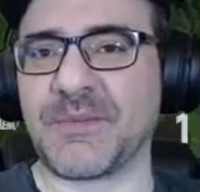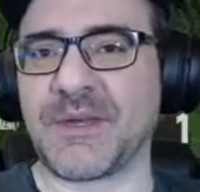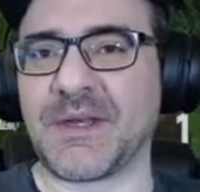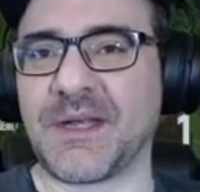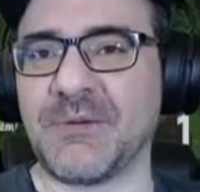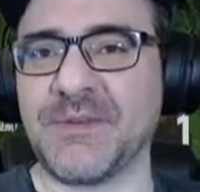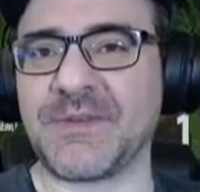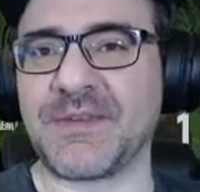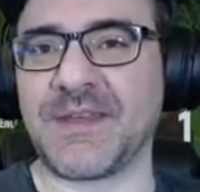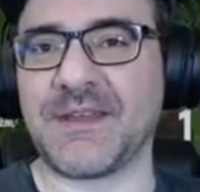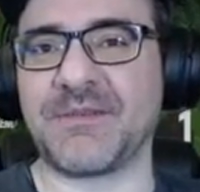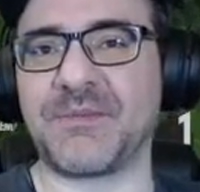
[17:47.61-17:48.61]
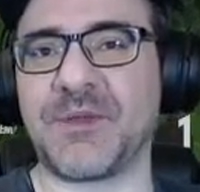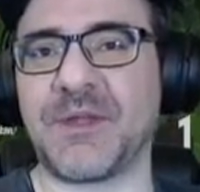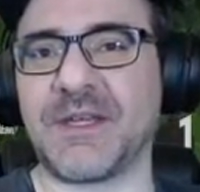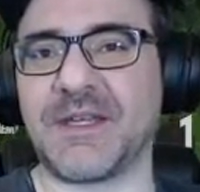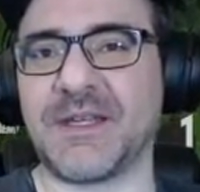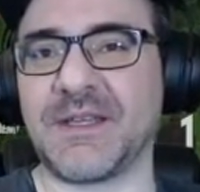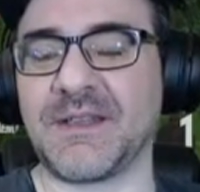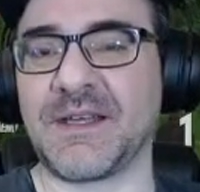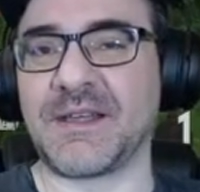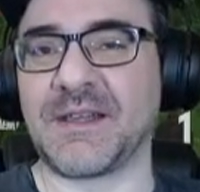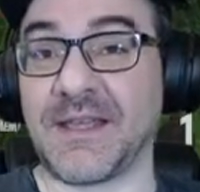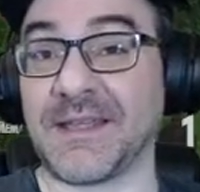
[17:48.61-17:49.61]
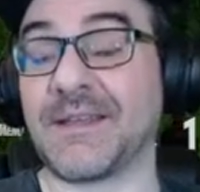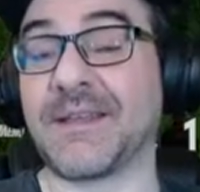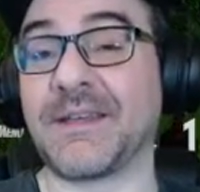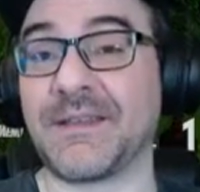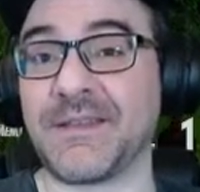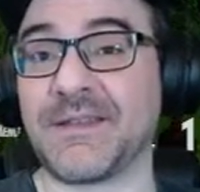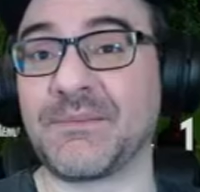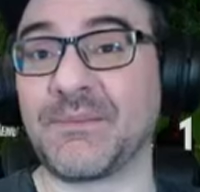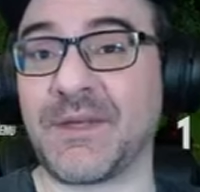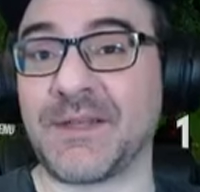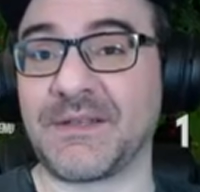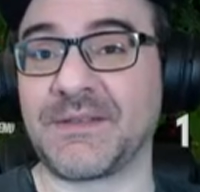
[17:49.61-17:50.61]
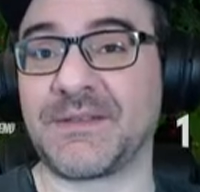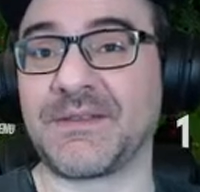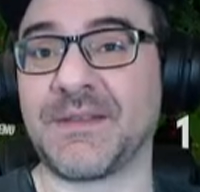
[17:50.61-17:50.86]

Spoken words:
but I wouldn't say I've played anything lately that played,